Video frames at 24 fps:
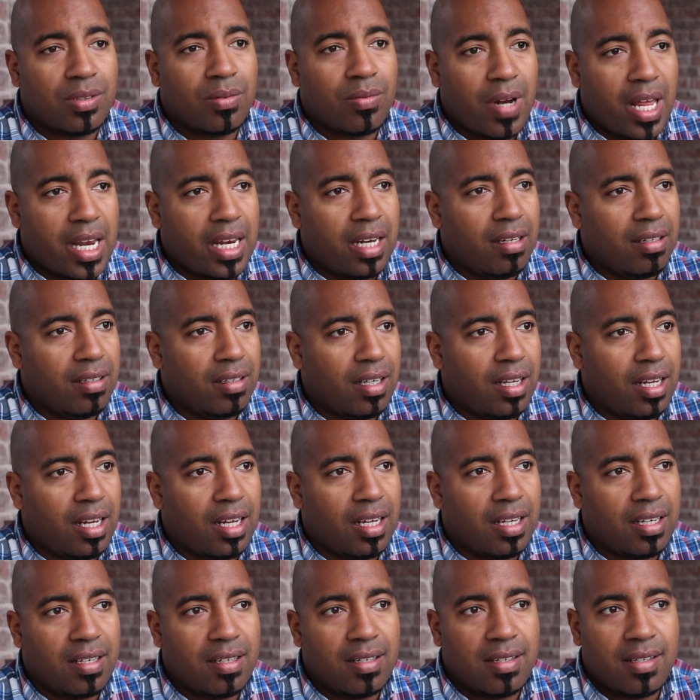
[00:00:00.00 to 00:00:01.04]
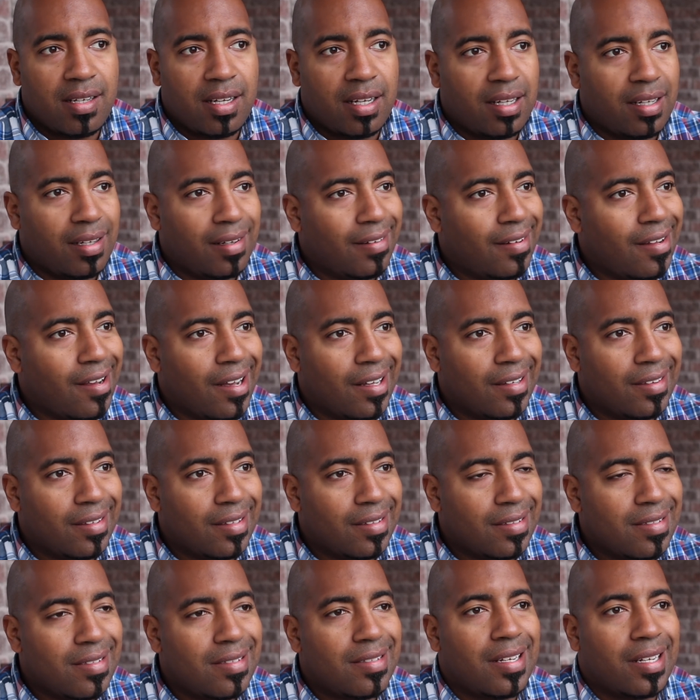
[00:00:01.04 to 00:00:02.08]
to Reddit and got the
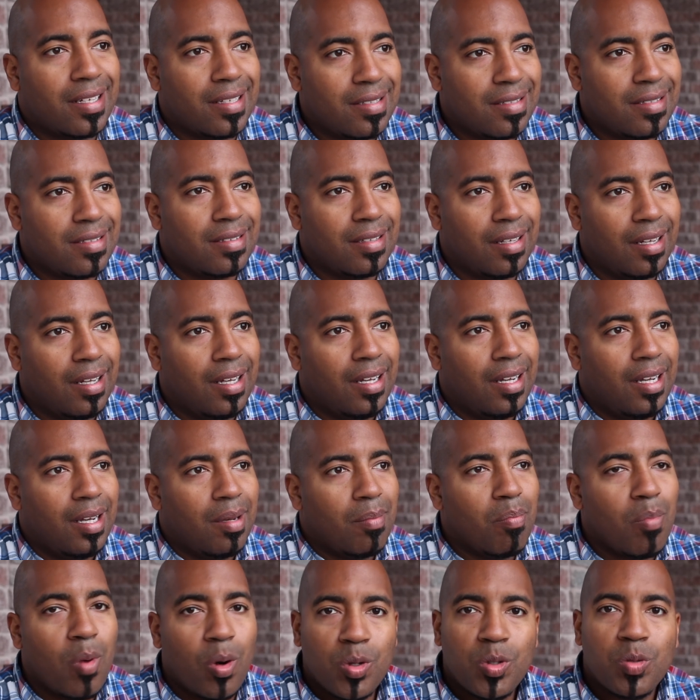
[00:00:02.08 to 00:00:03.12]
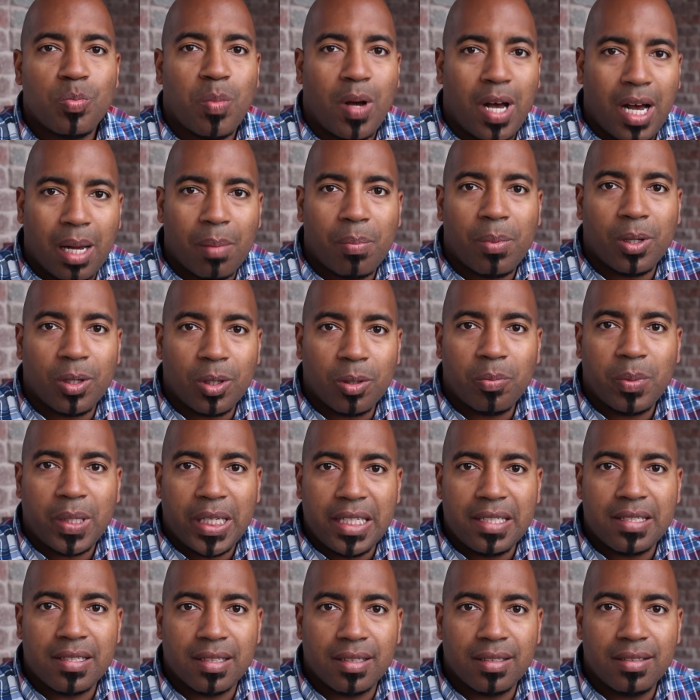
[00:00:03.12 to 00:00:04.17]
6 most popular
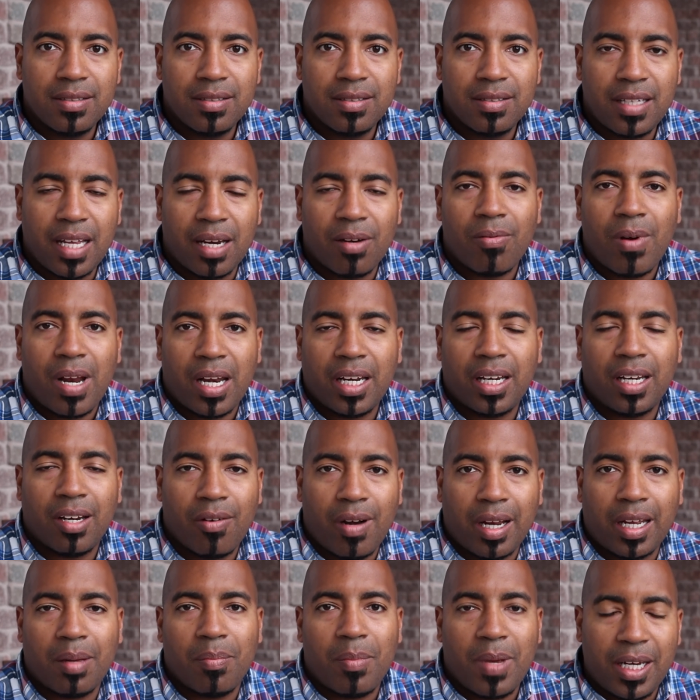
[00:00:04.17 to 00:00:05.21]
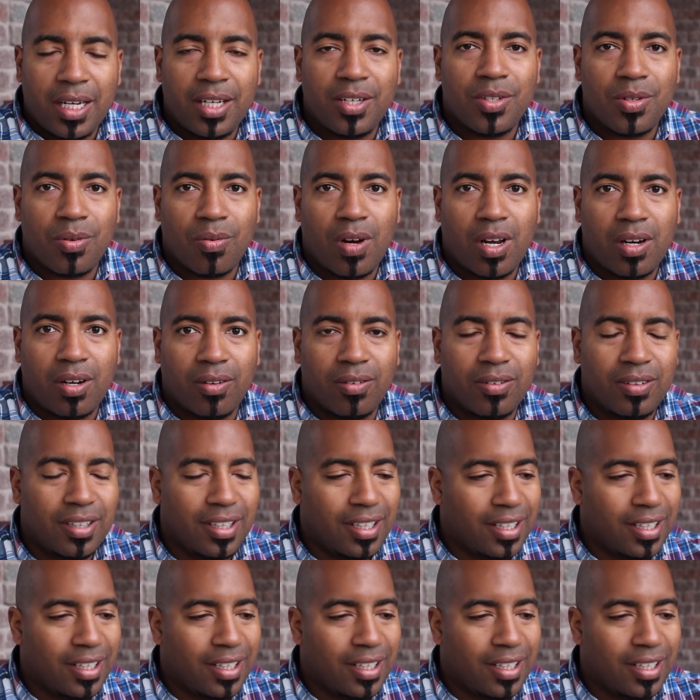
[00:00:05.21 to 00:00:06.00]
pizzas that Reddit could recommend in Toronto.